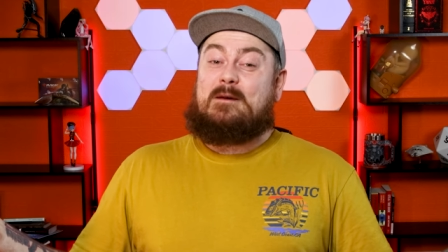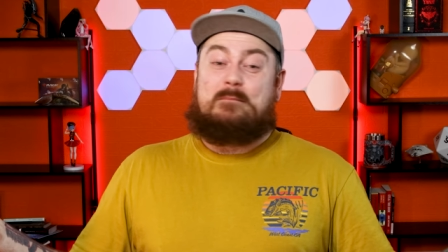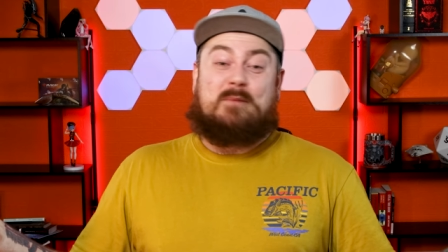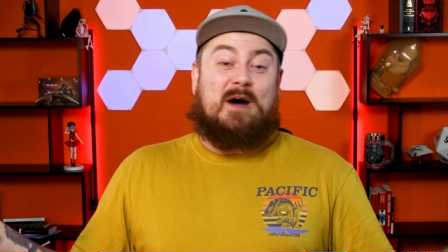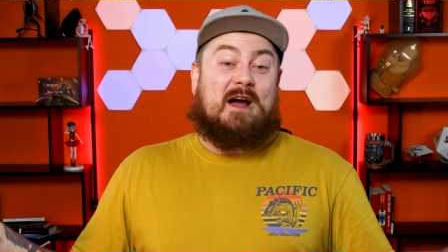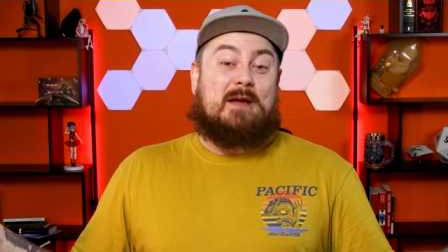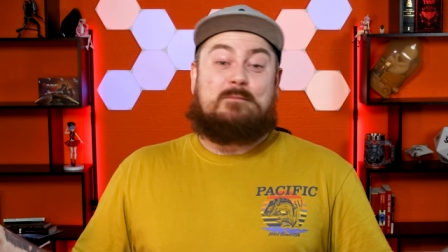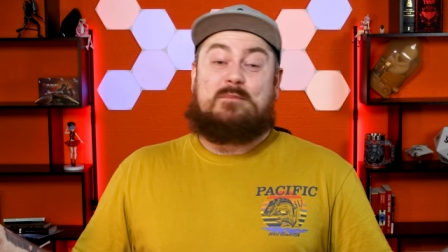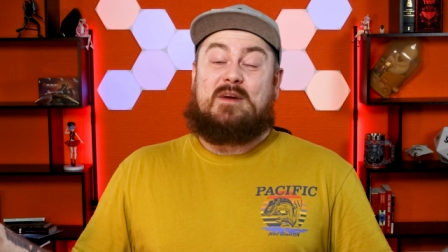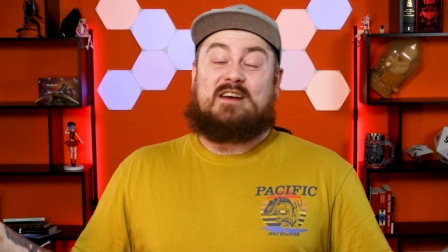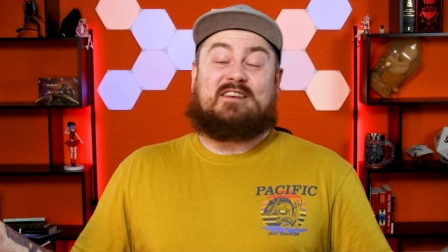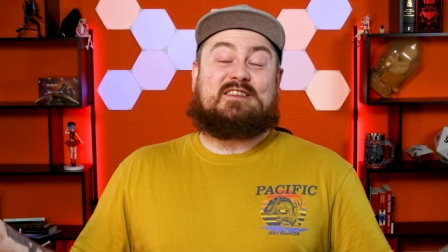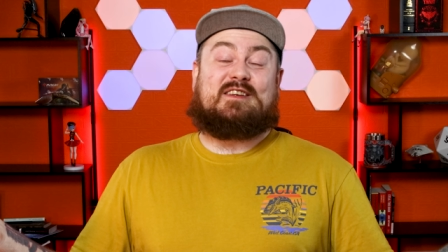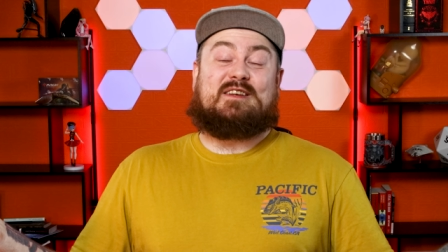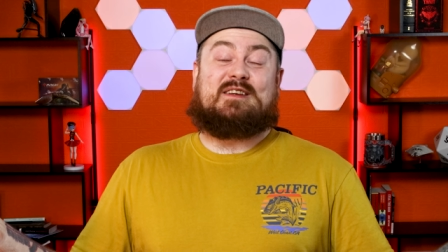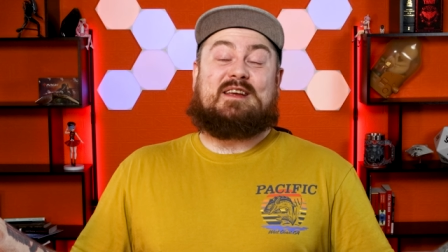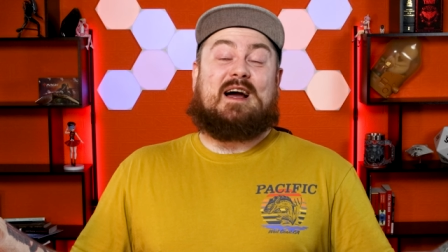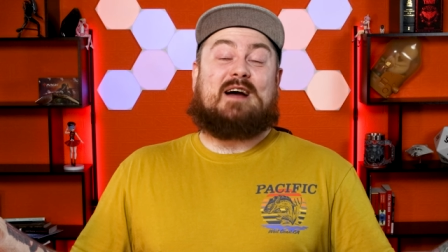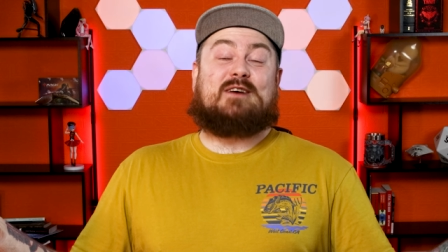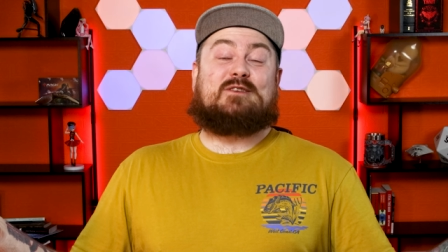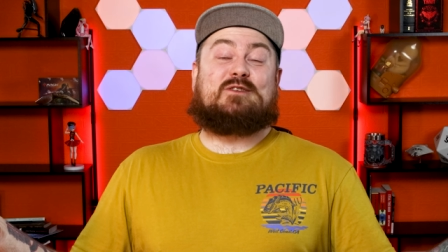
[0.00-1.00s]
by
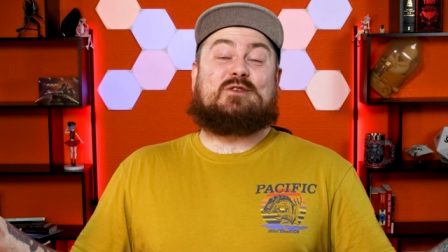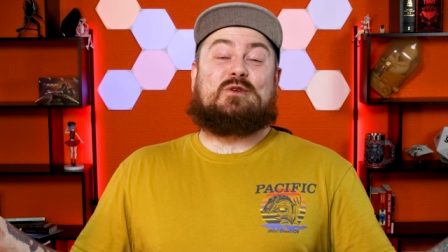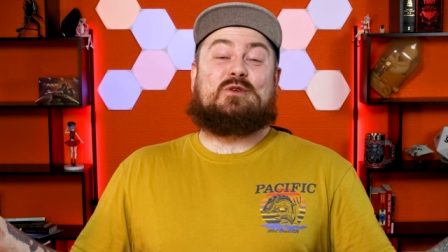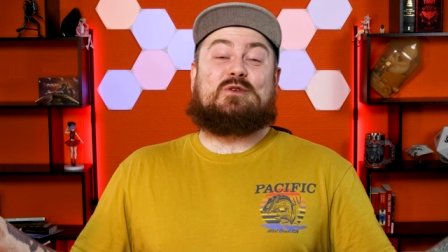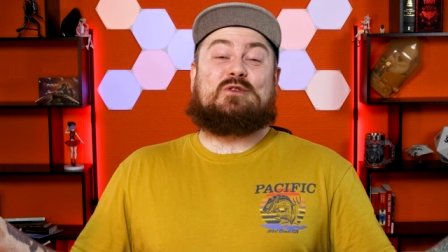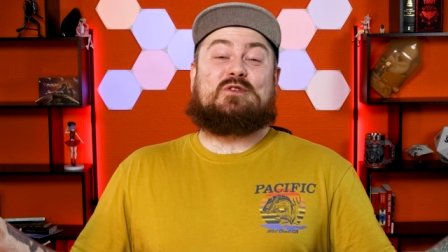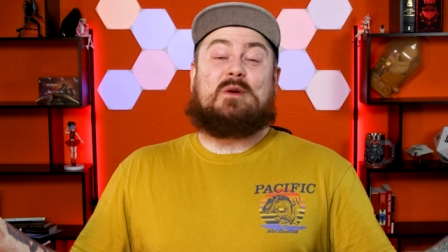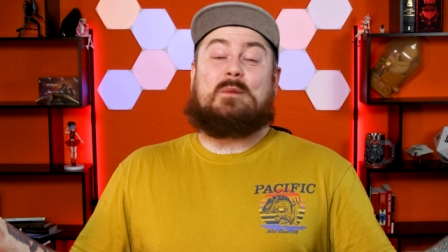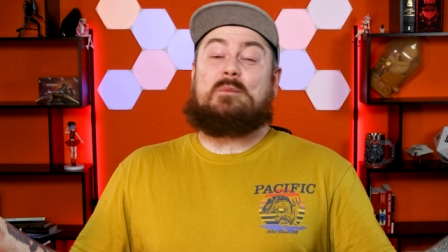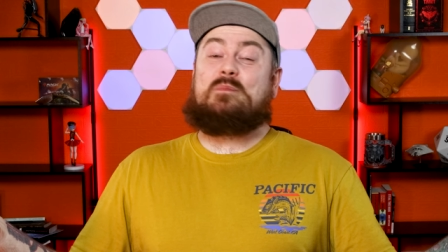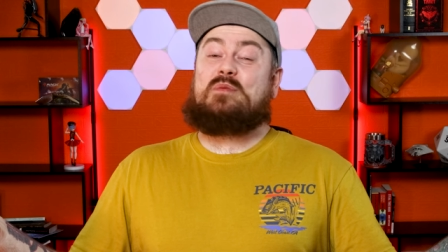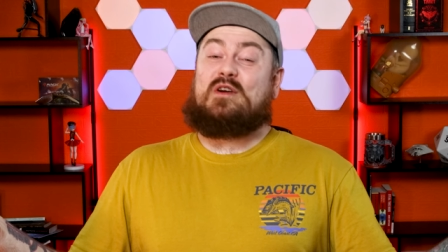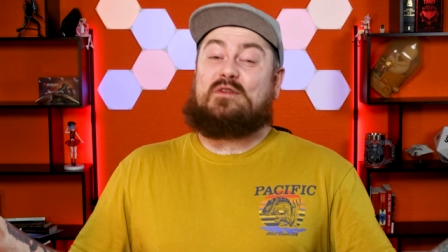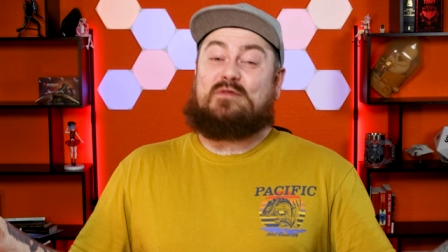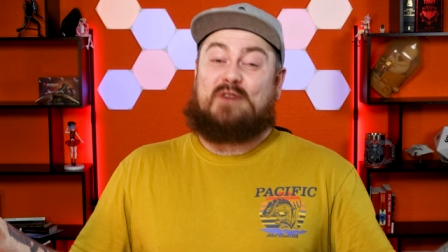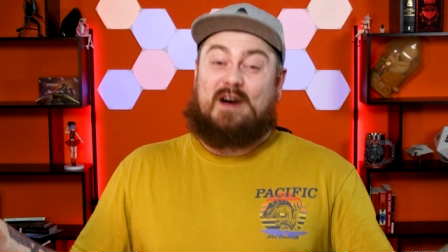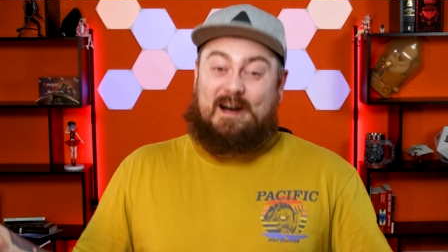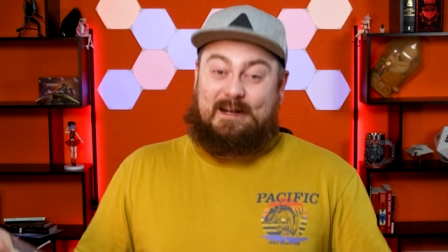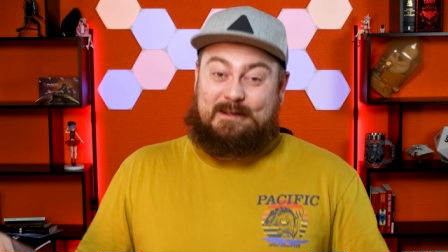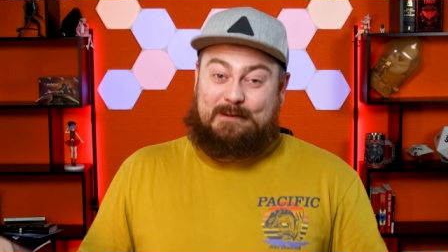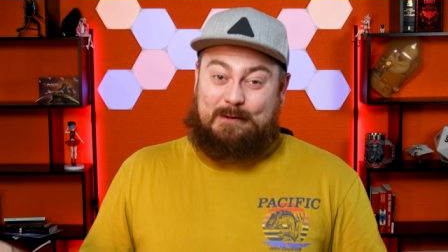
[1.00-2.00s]
Mitsuyasu's
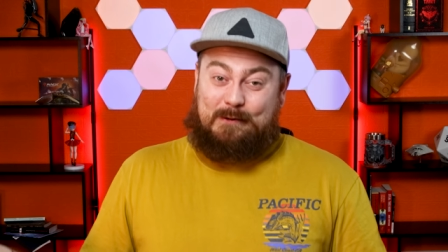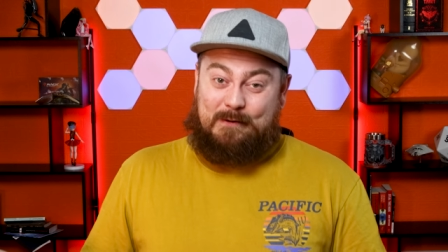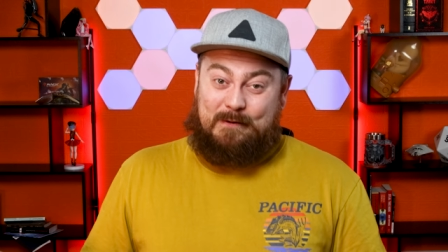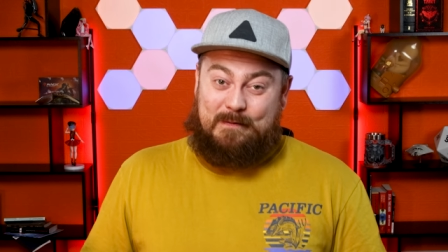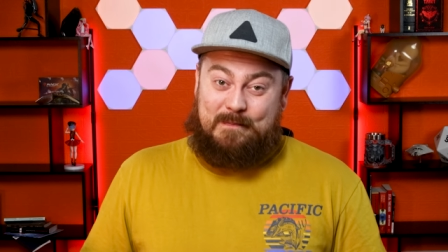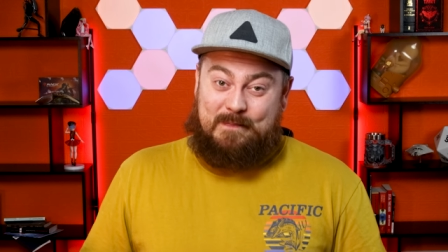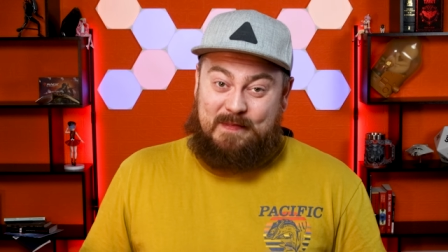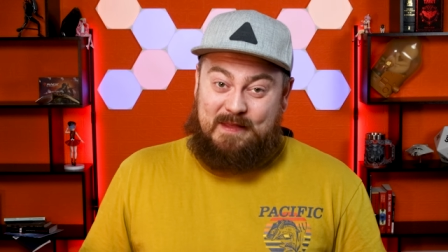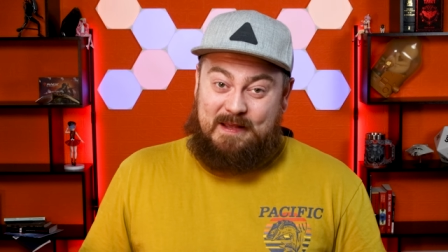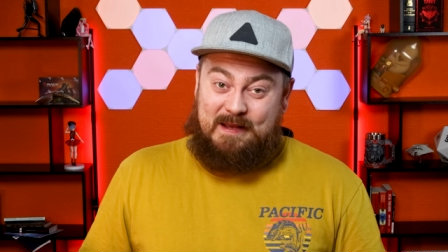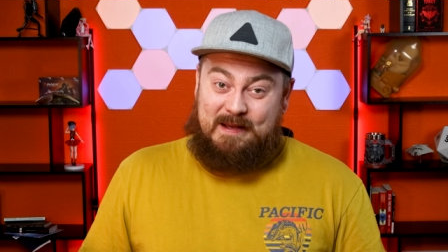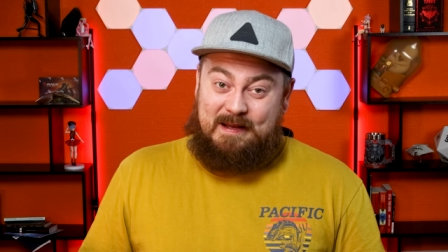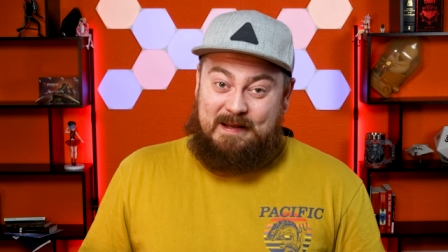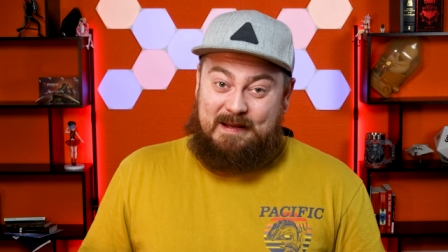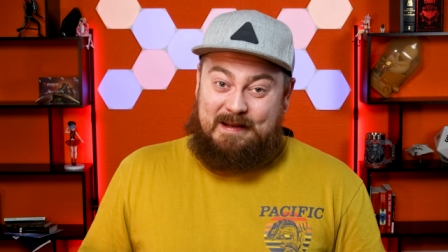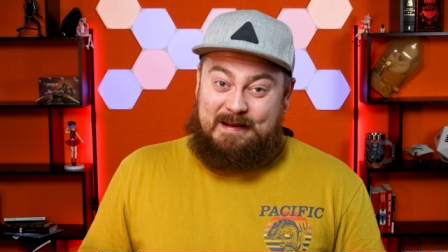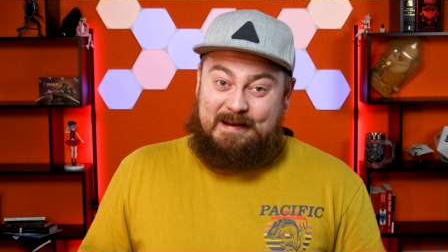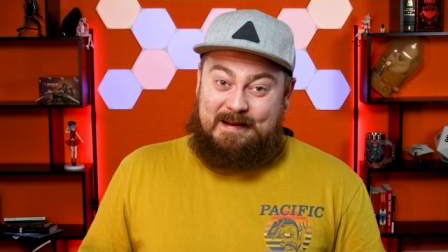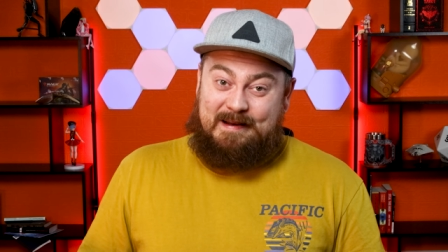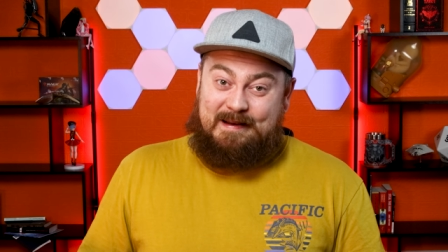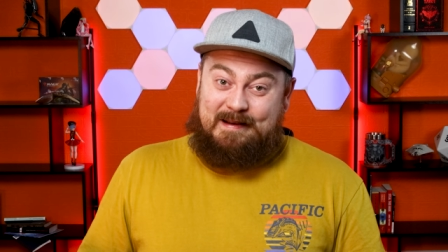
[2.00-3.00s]
bravado.
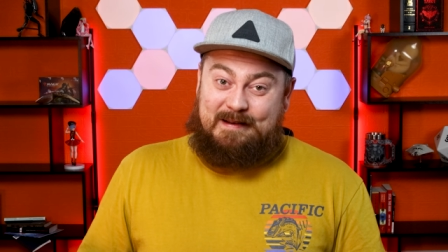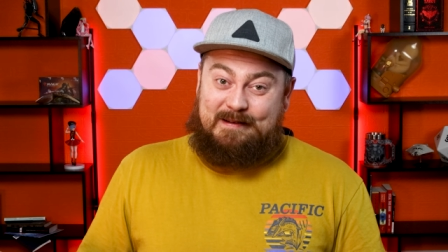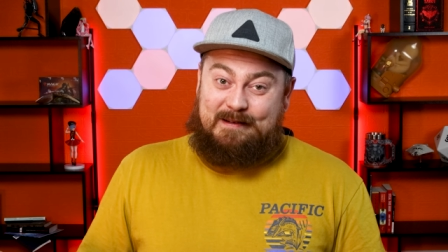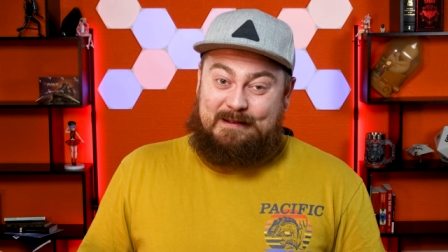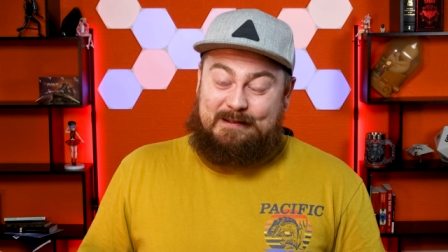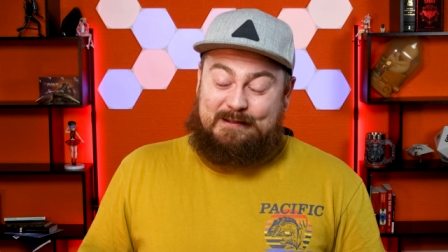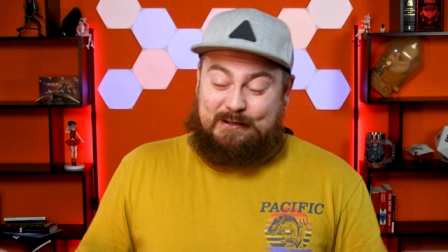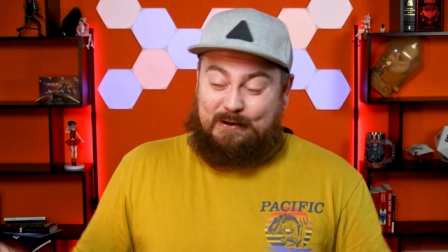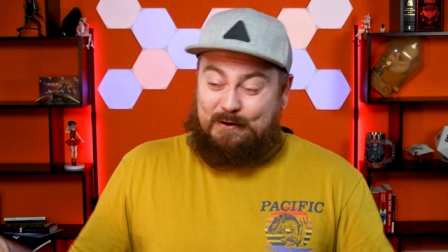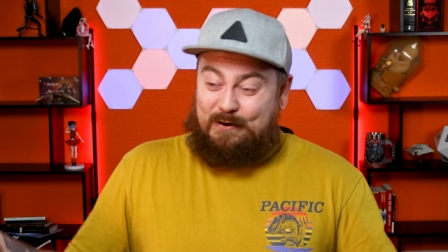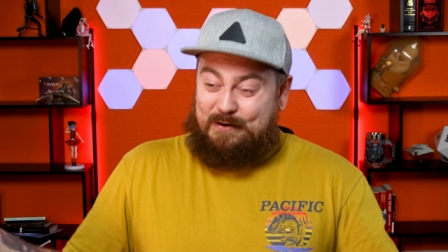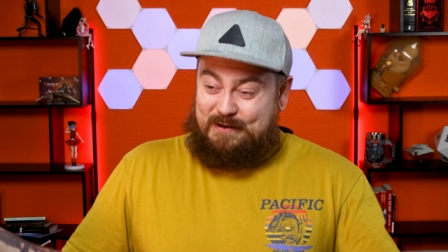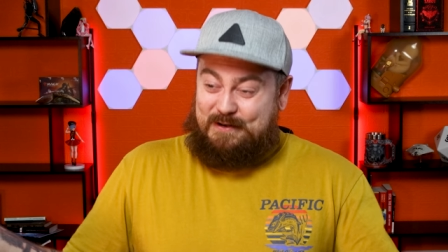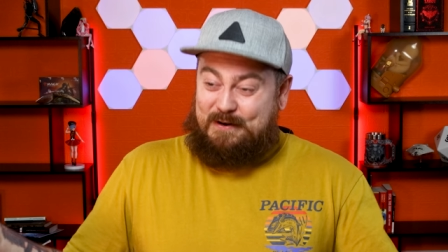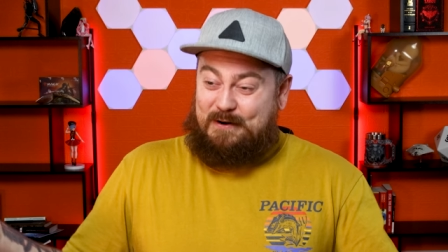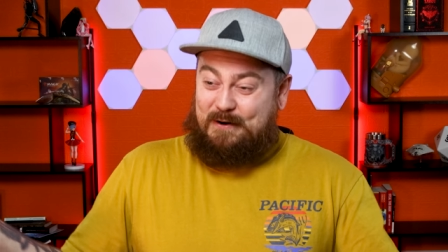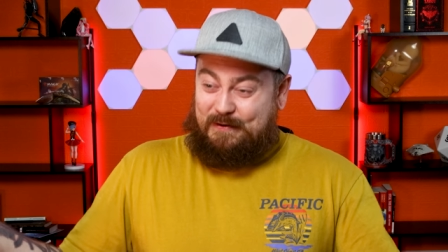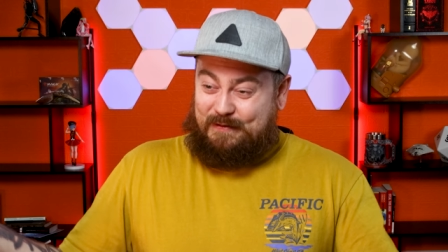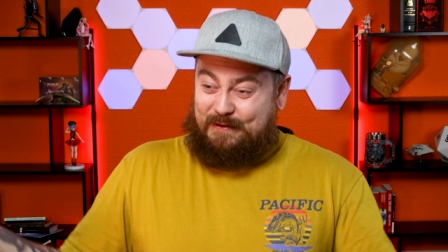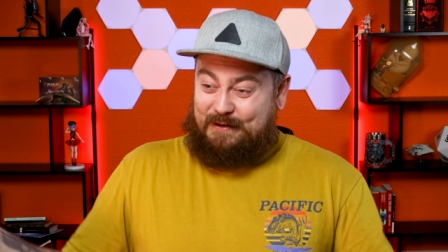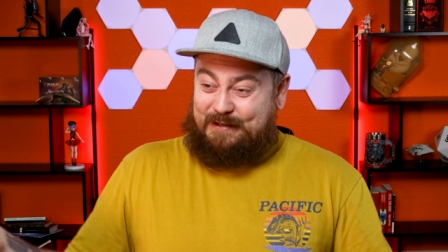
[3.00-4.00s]
So, you
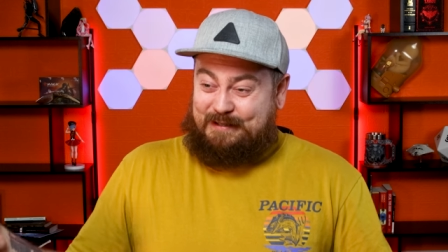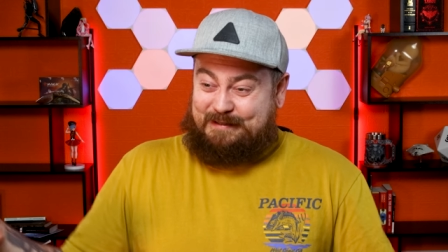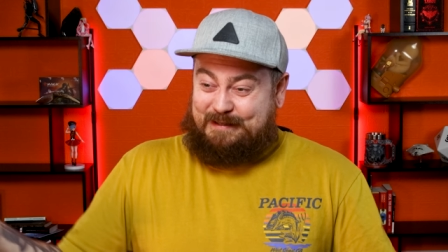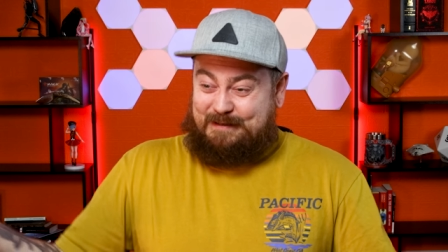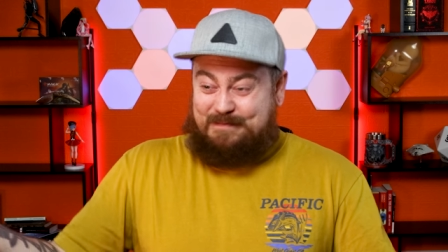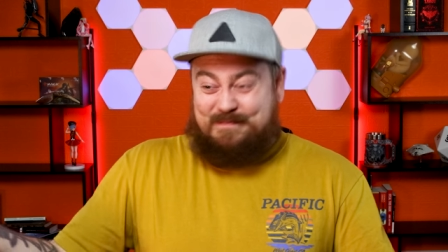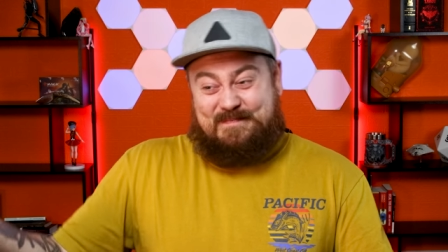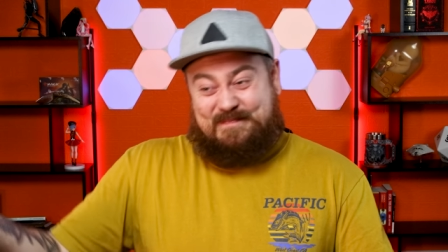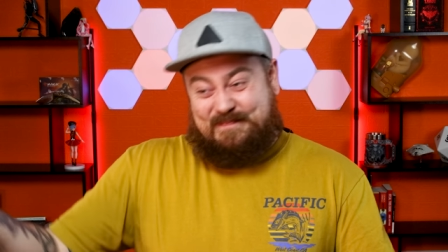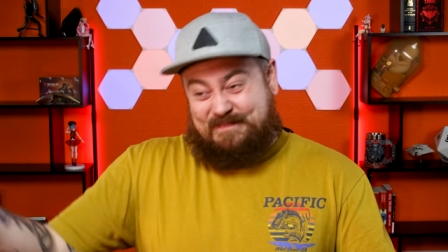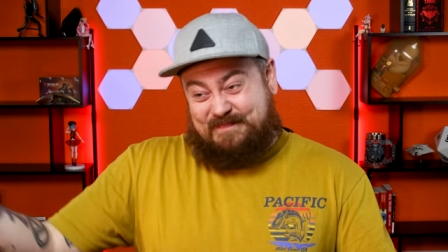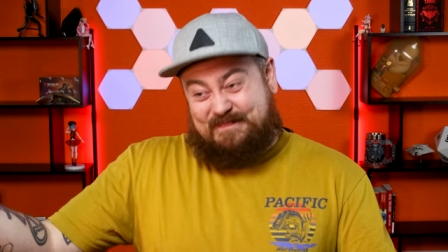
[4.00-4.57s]
know, there's,